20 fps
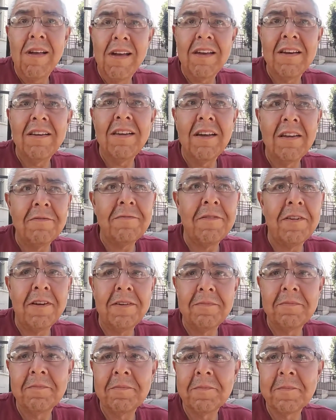Had a lot of
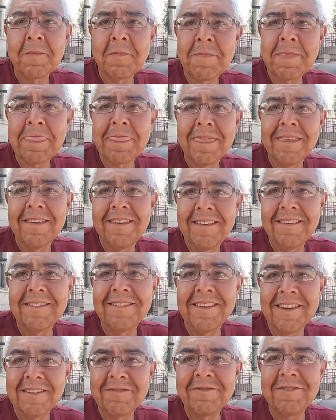fun.
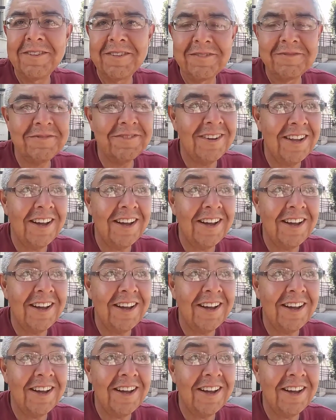A lot of fun.